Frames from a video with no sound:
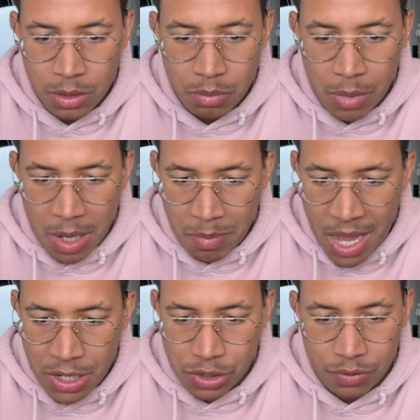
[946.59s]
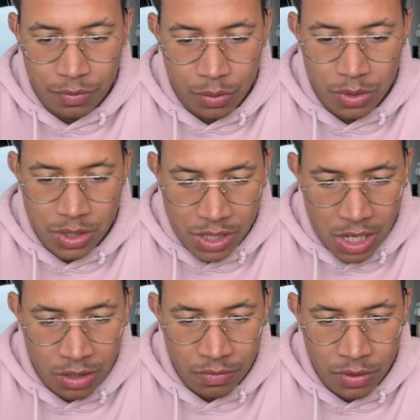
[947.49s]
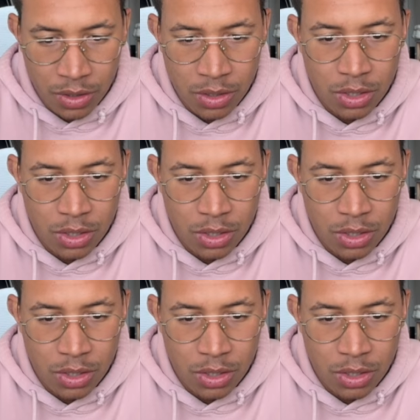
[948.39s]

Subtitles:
my match for this kind of a